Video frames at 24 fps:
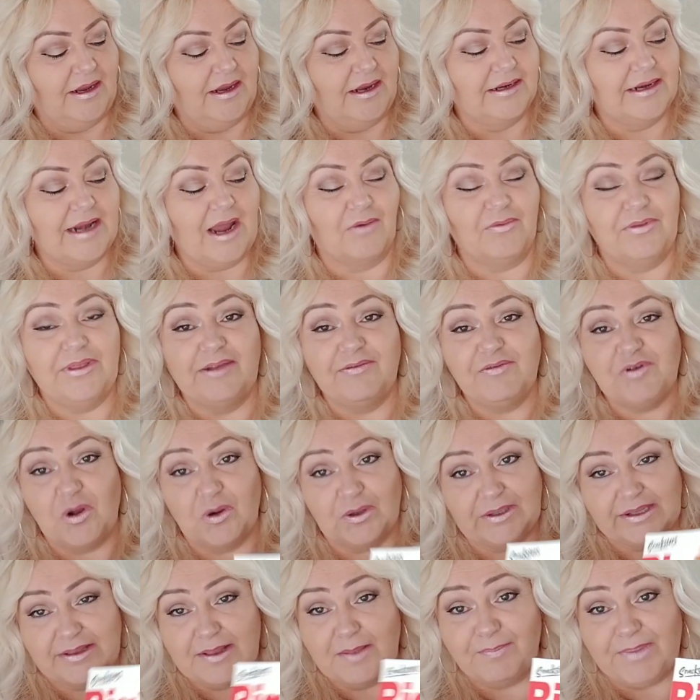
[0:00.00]
Now they've called
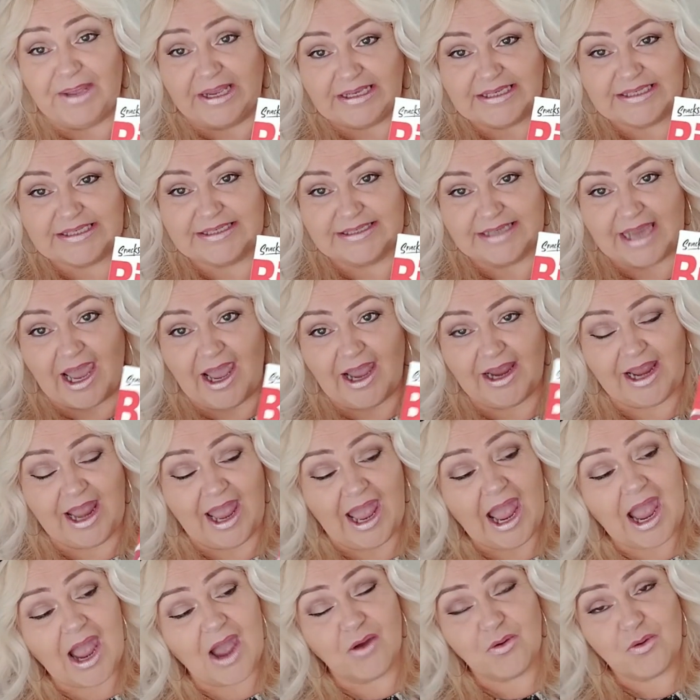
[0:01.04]
it the Big Stack.
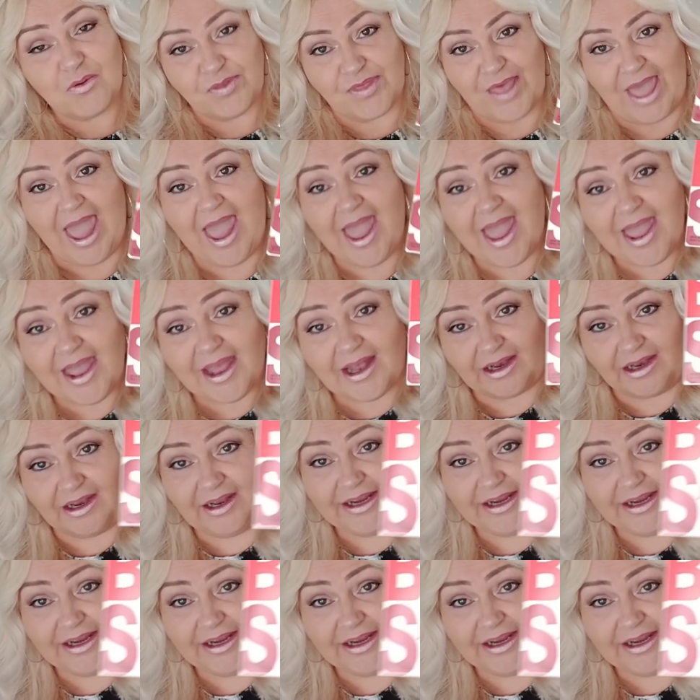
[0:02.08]
How the hell